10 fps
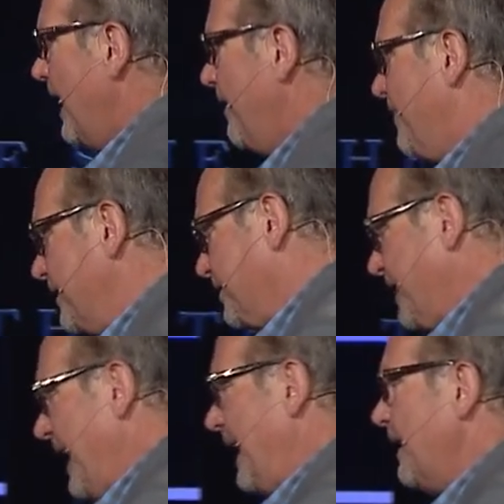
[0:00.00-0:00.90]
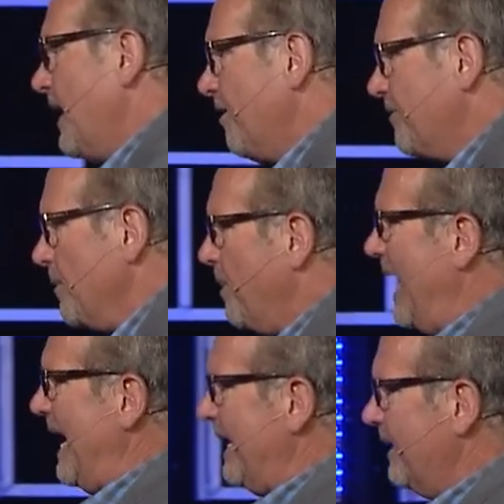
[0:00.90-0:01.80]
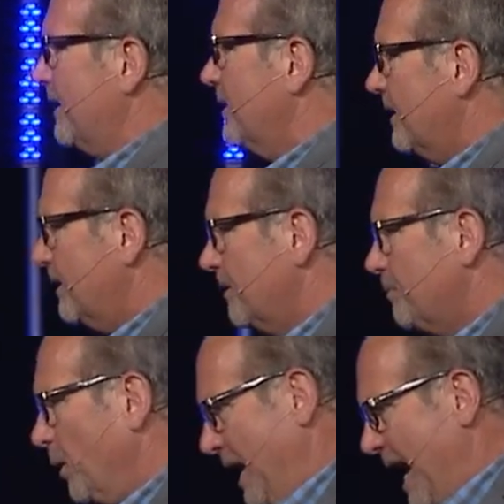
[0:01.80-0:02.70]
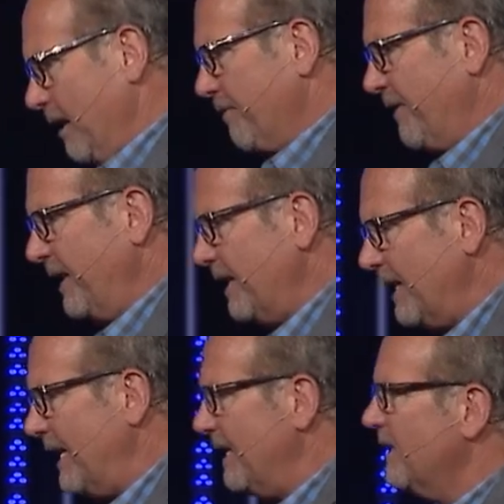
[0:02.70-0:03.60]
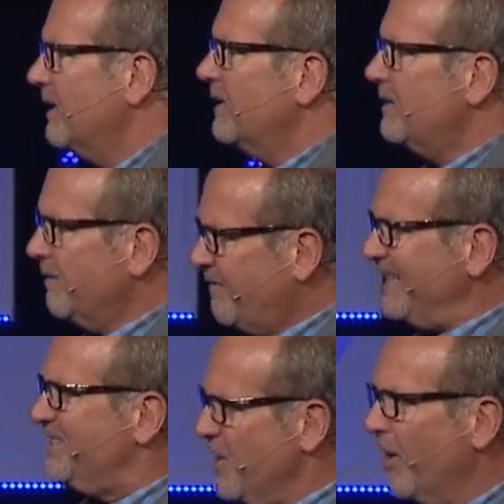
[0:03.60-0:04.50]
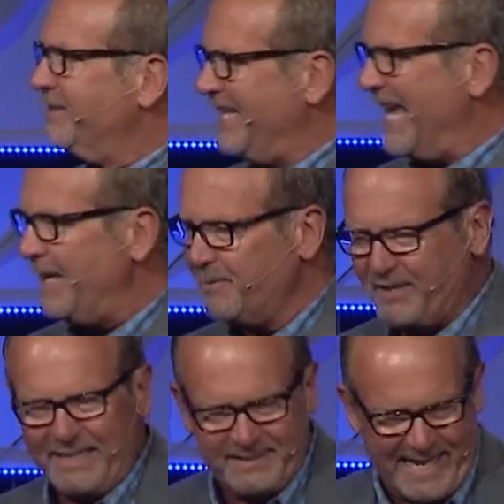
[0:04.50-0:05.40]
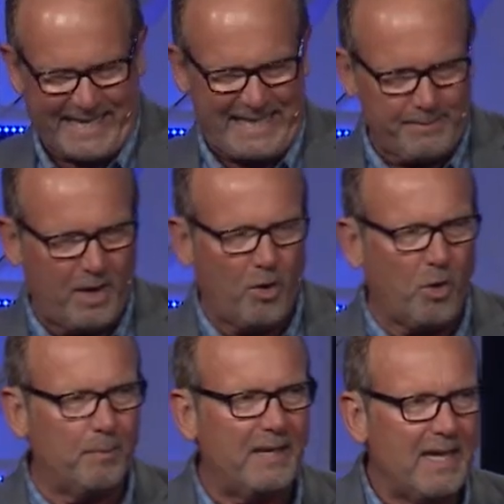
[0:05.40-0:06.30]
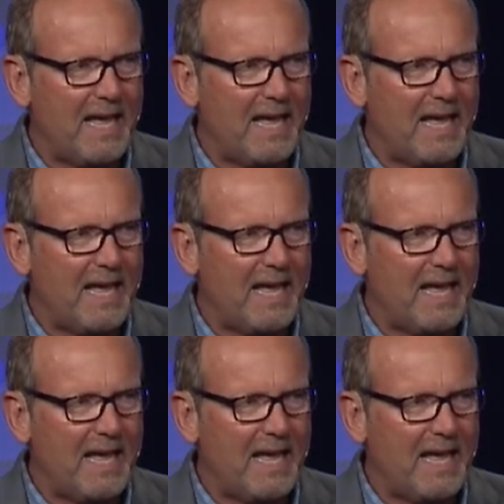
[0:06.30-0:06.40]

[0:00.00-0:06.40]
in this day of buying pornography, the VCR tapes, and taking them home